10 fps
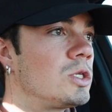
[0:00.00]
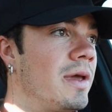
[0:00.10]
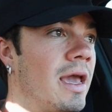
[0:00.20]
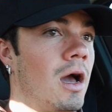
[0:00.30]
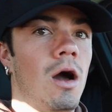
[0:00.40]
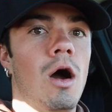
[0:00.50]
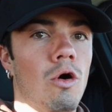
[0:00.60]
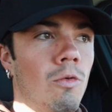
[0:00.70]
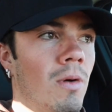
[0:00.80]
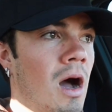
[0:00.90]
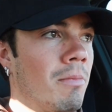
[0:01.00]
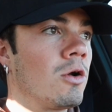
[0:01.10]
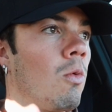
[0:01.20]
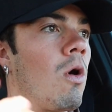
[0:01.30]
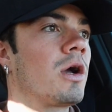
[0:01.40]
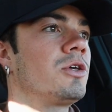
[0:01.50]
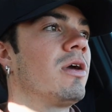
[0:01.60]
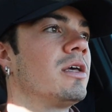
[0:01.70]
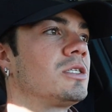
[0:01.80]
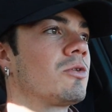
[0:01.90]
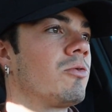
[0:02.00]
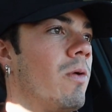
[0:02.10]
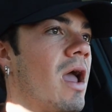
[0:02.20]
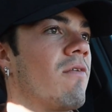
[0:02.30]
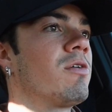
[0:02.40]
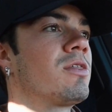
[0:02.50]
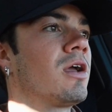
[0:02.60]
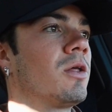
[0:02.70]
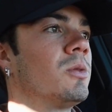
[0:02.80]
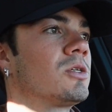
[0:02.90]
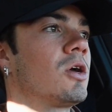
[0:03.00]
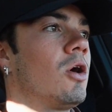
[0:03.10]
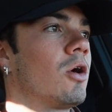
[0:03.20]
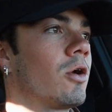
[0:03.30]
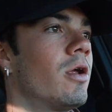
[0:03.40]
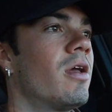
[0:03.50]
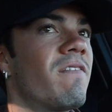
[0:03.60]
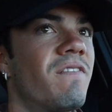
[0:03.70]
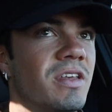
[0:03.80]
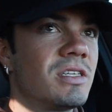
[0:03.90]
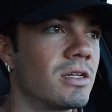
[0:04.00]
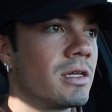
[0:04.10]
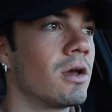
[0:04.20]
we get home, I'm gonna walk you guys through everything on this car physically.